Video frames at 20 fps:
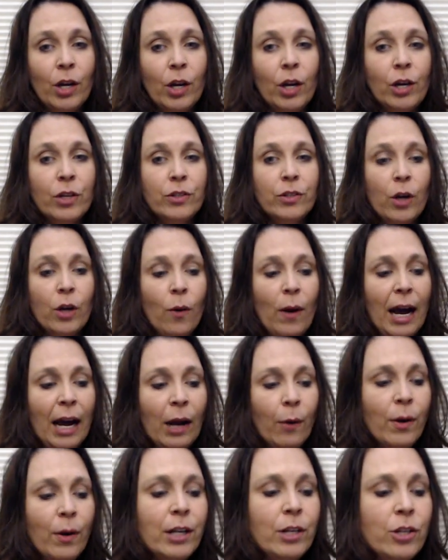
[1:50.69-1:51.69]
So I
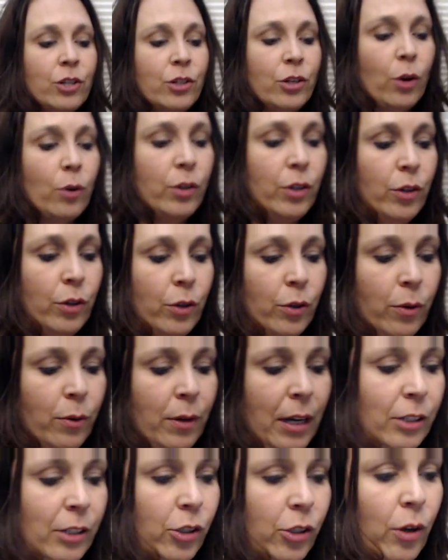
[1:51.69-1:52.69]
want to show you, I'll
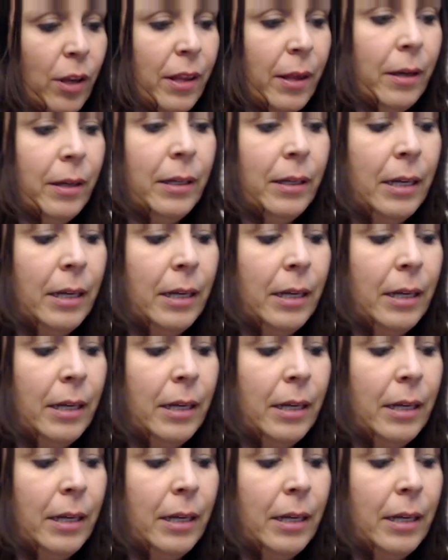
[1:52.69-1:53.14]
show you the